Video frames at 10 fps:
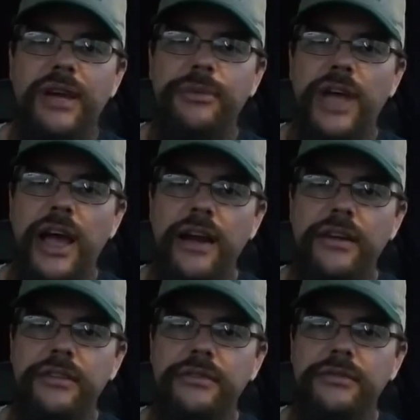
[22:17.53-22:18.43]
I'm
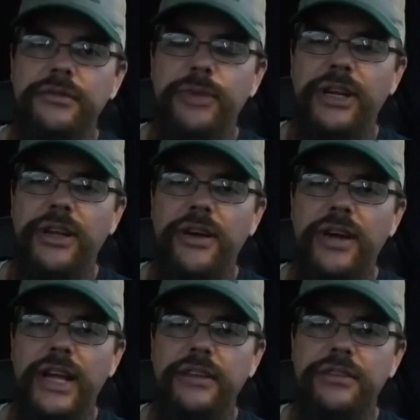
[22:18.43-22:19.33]
tired. It's been a
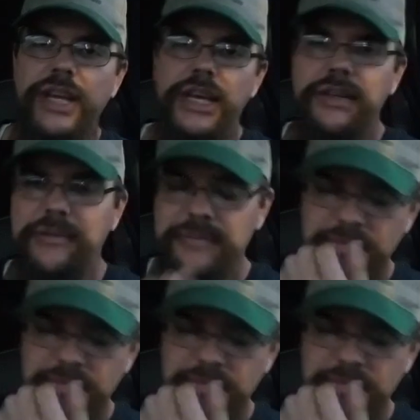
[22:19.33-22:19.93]
long ass day.